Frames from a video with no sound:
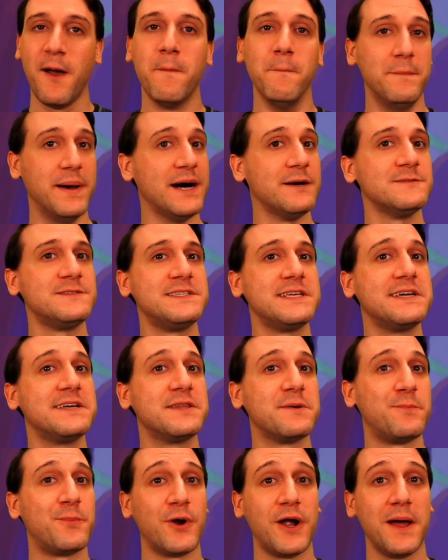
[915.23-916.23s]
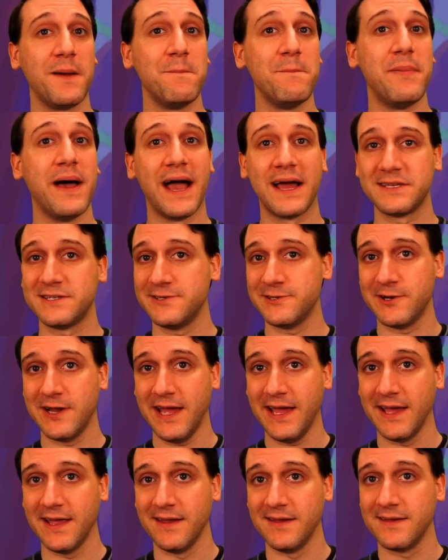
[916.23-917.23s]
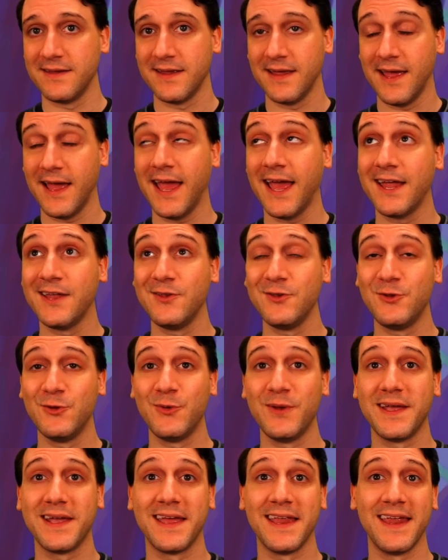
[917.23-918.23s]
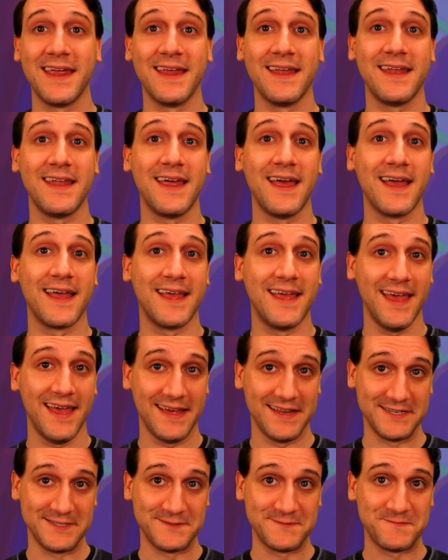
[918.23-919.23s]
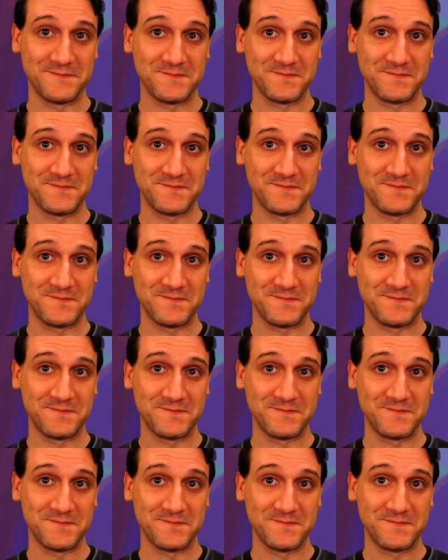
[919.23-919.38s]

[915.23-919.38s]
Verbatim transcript: bouncing the prime back to your hand, and doing it again.